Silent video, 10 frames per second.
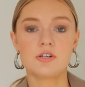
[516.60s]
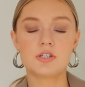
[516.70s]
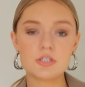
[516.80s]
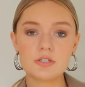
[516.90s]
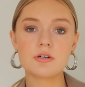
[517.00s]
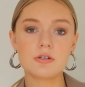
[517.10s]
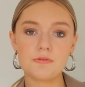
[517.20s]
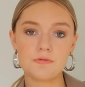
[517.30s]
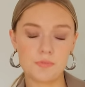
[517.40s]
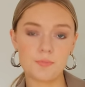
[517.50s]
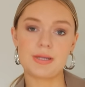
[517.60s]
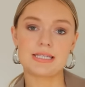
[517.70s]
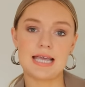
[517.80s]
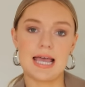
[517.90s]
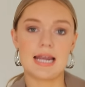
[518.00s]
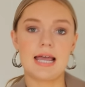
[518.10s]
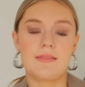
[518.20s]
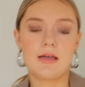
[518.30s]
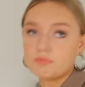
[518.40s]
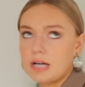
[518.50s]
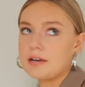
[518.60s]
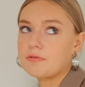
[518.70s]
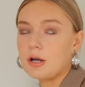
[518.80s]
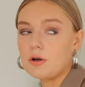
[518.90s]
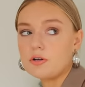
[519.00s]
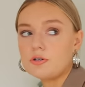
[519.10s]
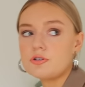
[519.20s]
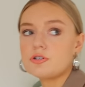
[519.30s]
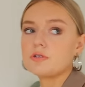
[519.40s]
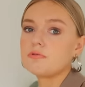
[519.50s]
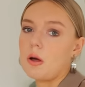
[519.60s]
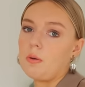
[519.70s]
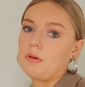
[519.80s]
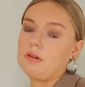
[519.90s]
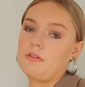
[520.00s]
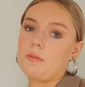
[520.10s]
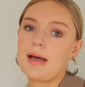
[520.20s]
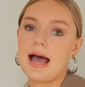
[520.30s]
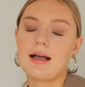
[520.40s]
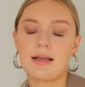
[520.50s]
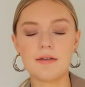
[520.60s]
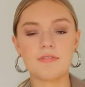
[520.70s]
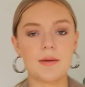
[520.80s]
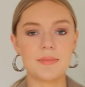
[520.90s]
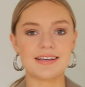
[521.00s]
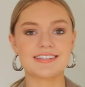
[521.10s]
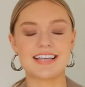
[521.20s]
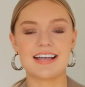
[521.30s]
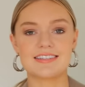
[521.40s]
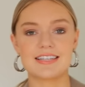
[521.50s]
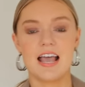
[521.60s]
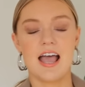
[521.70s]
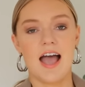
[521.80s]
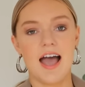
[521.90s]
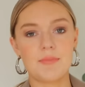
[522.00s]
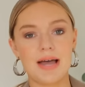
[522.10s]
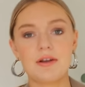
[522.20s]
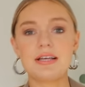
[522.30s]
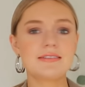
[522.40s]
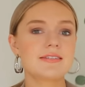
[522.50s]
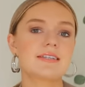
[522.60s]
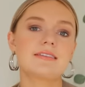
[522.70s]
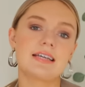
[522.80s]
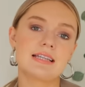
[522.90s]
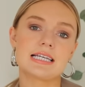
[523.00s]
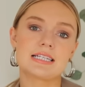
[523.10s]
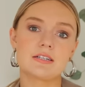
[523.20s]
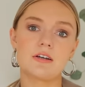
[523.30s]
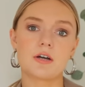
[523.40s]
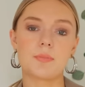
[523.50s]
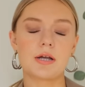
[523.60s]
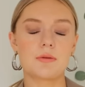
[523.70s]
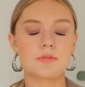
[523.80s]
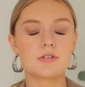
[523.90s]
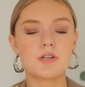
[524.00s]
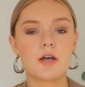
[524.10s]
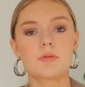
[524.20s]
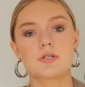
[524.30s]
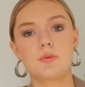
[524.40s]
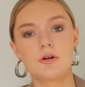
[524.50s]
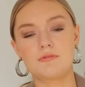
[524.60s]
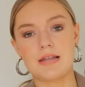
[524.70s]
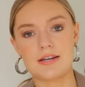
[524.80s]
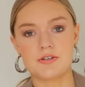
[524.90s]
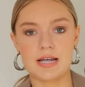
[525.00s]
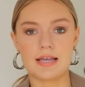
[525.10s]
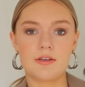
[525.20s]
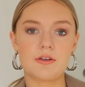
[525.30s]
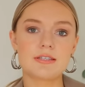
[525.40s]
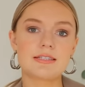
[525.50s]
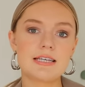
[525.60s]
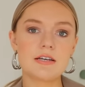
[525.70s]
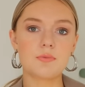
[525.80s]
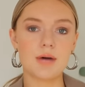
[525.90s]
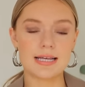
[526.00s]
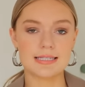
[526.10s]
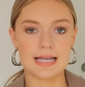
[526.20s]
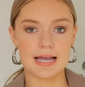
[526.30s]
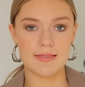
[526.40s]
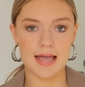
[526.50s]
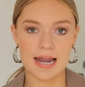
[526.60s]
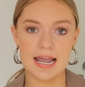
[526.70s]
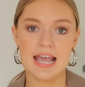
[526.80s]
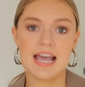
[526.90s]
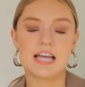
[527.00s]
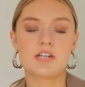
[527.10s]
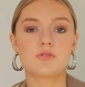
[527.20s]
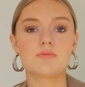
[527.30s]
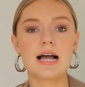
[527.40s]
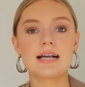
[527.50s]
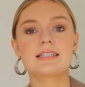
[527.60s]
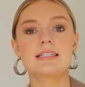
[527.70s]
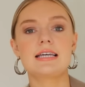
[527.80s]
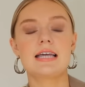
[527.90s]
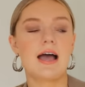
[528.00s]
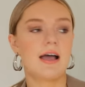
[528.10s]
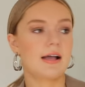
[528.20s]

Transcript: just tuck the front bit in and then kind of under roll the back, if that makes sense. And instantly this look becomes so much more flattering. You can see your waistline there. It drags the